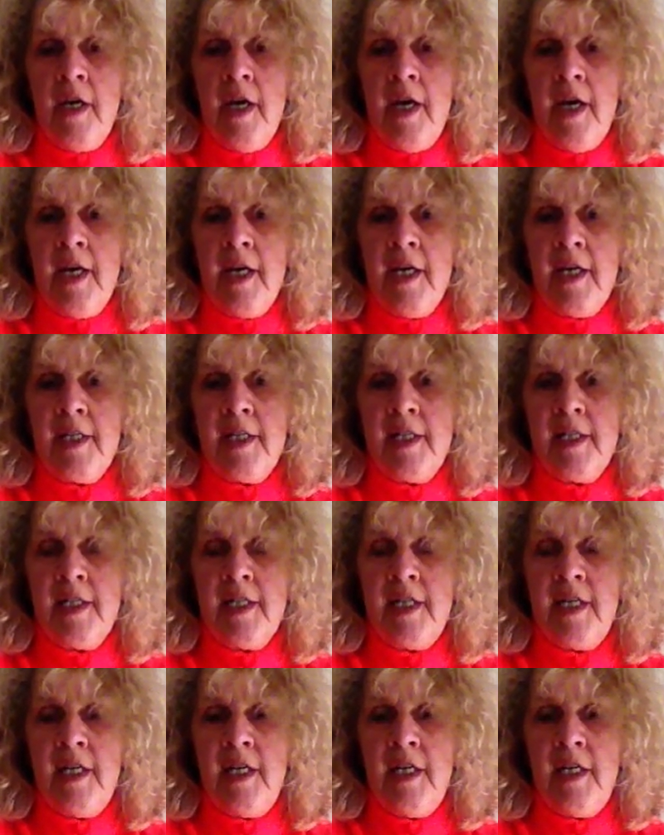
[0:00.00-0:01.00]
and
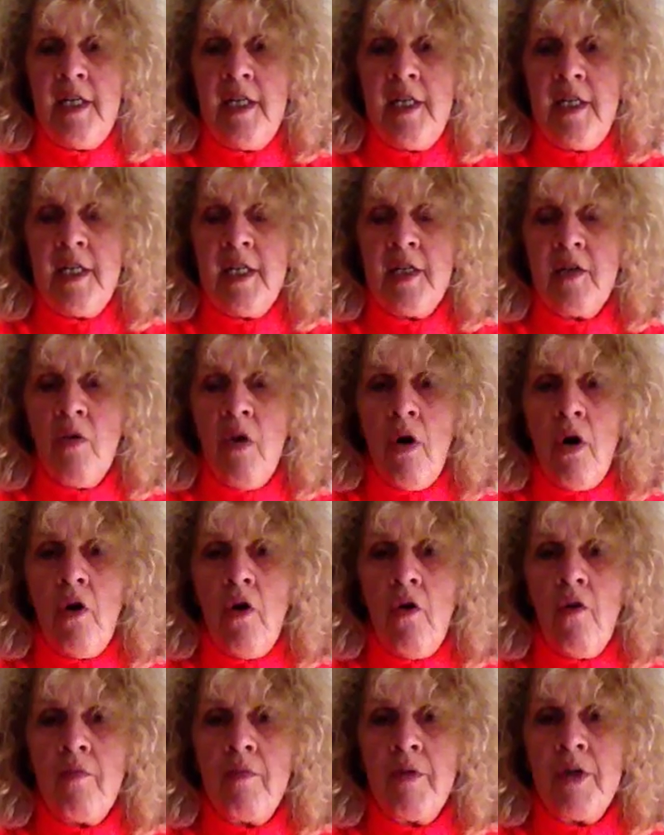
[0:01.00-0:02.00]
he did quite a
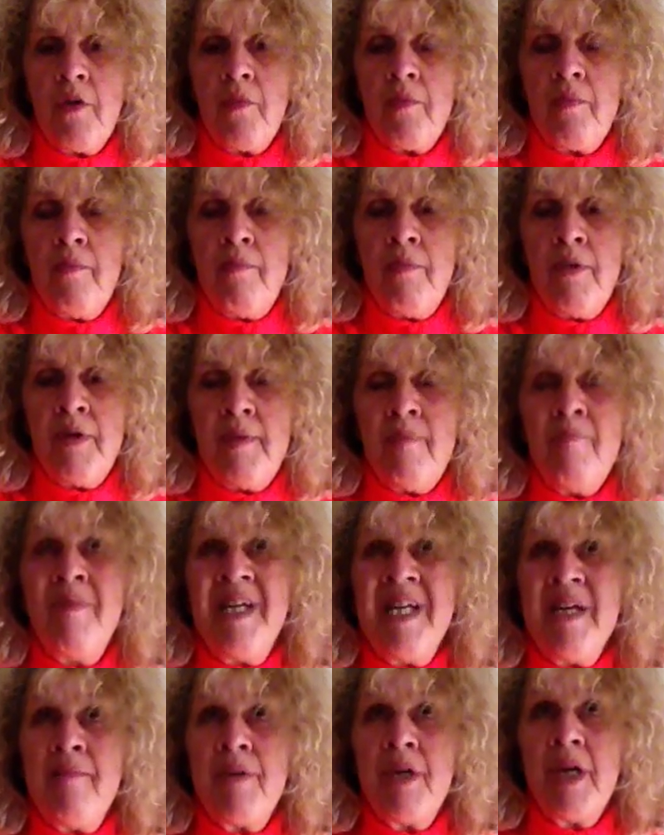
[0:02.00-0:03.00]
lot of
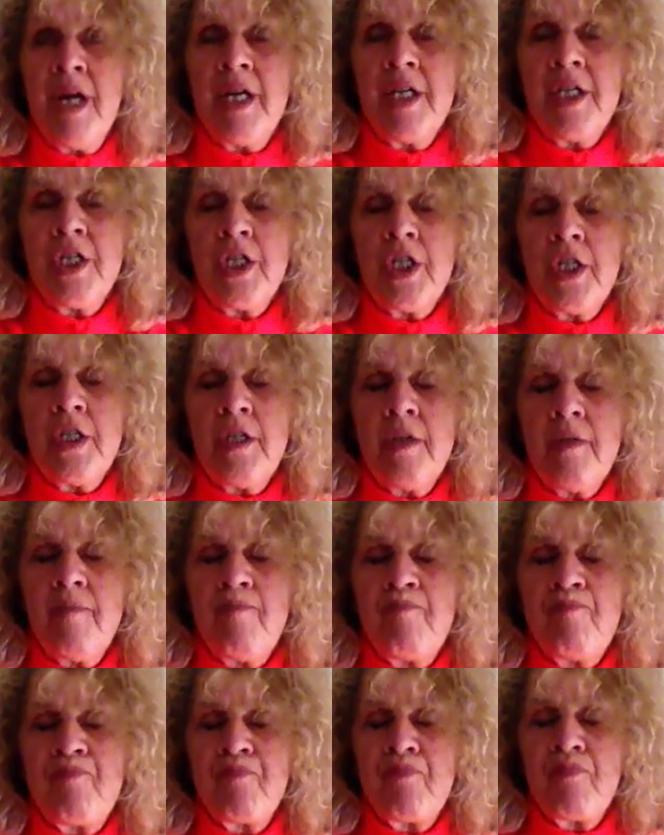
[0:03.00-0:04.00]
manipulation
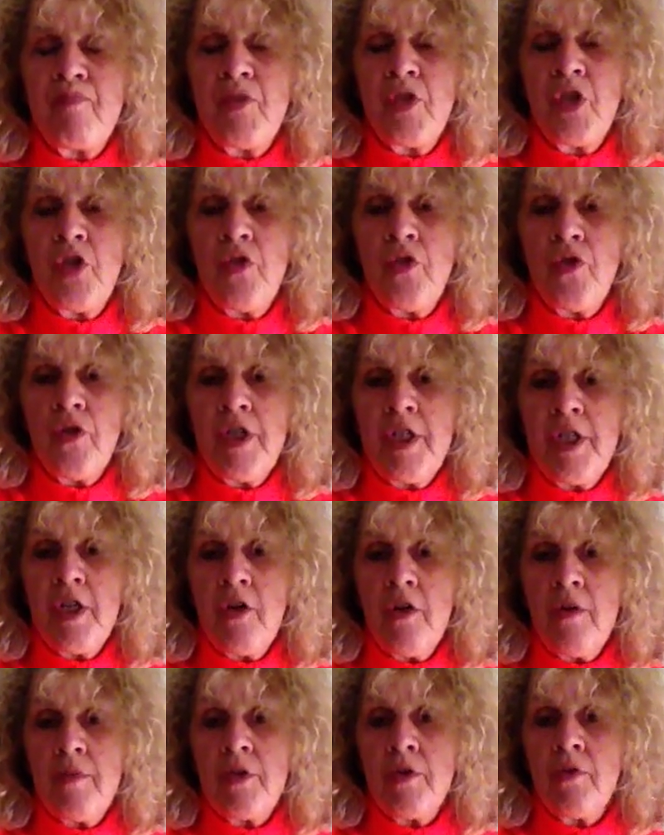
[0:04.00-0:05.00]
2-3
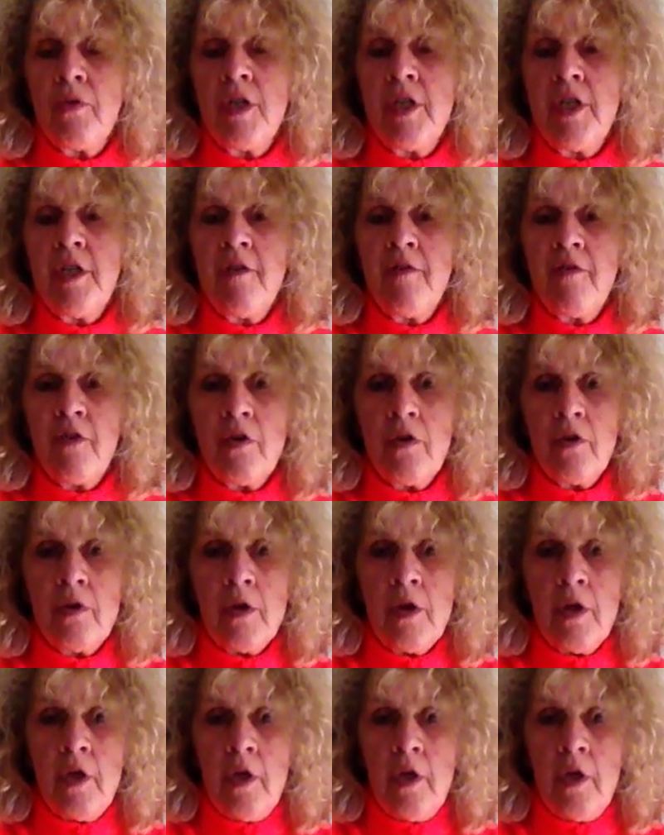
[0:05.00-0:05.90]
times a week for